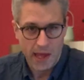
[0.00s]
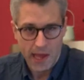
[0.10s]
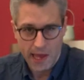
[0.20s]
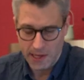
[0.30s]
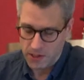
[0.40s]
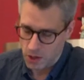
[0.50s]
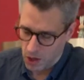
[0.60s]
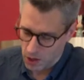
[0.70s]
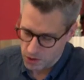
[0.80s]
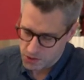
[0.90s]
and
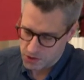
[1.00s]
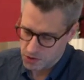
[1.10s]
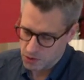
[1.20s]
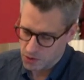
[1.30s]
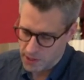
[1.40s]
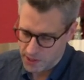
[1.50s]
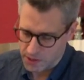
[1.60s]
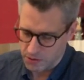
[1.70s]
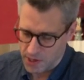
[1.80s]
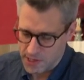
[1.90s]
also
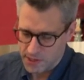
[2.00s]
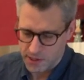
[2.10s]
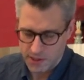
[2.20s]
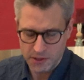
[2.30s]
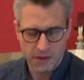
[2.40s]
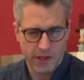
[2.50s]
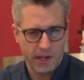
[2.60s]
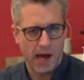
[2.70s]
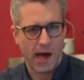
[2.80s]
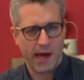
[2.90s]
integrated into
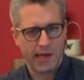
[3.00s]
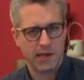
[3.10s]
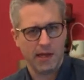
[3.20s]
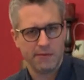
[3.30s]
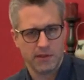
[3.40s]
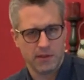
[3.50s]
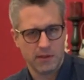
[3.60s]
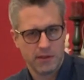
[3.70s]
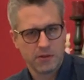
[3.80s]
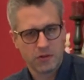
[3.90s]
the high
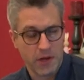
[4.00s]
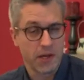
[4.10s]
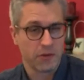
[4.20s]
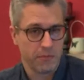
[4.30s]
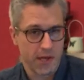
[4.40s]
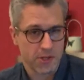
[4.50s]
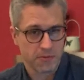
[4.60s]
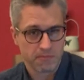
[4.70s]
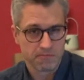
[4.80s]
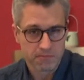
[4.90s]
level train
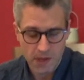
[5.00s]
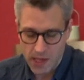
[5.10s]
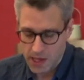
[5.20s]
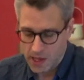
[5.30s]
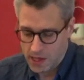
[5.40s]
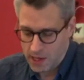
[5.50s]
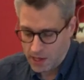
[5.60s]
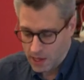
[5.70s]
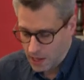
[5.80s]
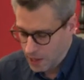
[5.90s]
automation.
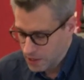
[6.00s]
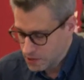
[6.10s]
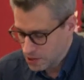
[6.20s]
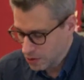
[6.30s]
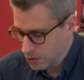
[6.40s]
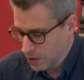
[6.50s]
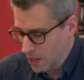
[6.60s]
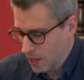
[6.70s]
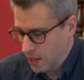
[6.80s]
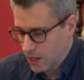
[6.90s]
So
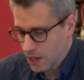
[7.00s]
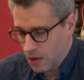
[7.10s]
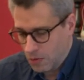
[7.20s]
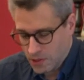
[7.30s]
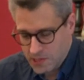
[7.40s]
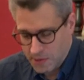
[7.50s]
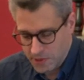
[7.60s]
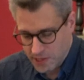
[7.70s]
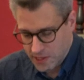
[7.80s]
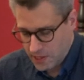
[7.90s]
uh, what's
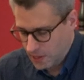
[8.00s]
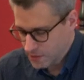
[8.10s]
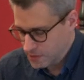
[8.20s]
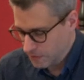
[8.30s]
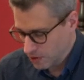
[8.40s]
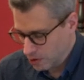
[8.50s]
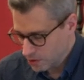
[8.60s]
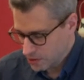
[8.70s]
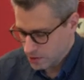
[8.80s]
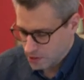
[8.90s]
happening here? Let's have a
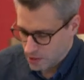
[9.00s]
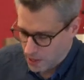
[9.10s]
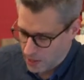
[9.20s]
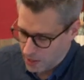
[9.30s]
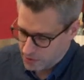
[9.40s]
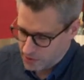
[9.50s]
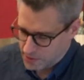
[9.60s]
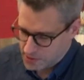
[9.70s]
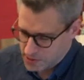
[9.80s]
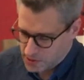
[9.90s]
look. Uh,
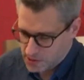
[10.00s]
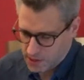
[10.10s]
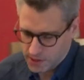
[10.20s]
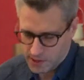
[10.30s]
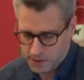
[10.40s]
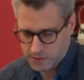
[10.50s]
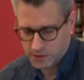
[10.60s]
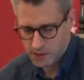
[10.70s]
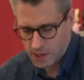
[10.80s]
that's uh,